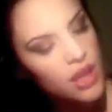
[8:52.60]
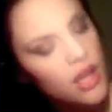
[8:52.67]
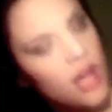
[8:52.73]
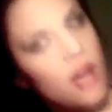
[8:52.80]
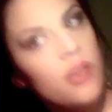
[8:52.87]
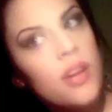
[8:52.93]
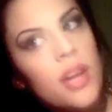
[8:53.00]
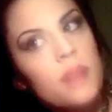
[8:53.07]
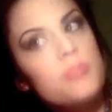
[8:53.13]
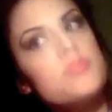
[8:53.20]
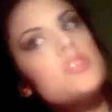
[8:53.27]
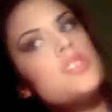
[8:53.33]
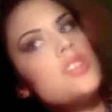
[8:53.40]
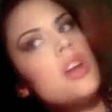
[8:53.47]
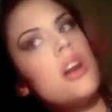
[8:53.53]
Okay,
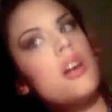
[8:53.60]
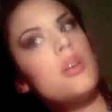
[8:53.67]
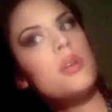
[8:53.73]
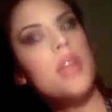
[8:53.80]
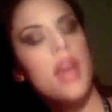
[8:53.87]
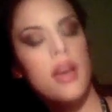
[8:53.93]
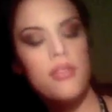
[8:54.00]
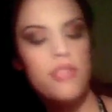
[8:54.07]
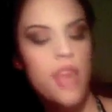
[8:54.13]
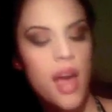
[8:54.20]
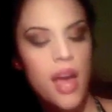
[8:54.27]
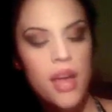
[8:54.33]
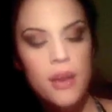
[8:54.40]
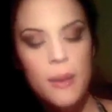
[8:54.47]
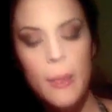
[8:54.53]
so we have
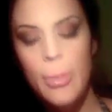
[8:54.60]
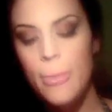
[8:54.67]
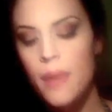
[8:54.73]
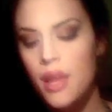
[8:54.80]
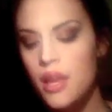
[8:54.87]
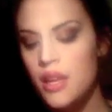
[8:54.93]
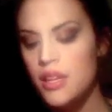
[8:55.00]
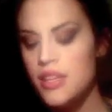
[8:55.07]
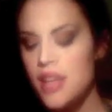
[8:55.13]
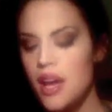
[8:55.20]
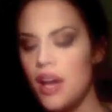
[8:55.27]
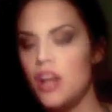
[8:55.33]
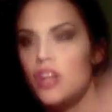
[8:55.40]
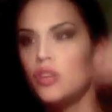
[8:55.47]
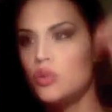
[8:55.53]
that.
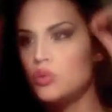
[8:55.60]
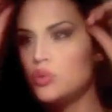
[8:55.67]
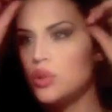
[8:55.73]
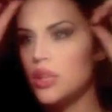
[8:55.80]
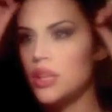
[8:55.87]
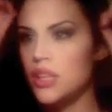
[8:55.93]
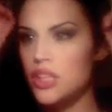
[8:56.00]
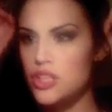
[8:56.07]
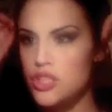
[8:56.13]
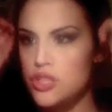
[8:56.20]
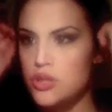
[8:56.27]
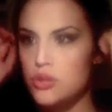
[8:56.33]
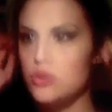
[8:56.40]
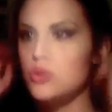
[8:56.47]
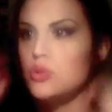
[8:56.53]
Now we're going to
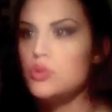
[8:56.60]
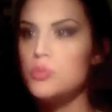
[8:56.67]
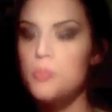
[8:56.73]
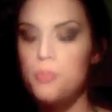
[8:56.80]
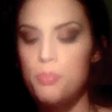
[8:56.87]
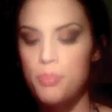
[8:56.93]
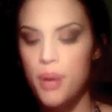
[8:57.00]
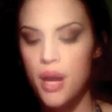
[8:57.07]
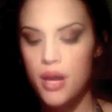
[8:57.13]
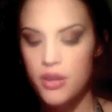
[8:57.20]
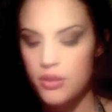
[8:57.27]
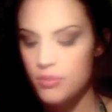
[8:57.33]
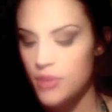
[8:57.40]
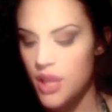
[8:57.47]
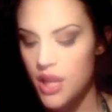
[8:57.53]
do
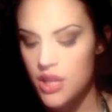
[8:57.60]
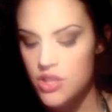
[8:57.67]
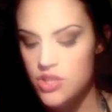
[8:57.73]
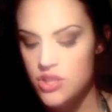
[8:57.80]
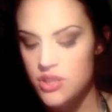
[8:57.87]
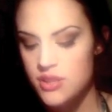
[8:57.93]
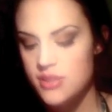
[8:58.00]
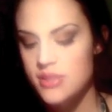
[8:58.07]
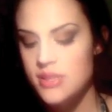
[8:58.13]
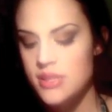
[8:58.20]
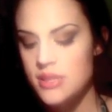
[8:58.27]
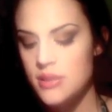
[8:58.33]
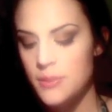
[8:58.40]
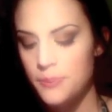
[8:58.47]
bottom lashes.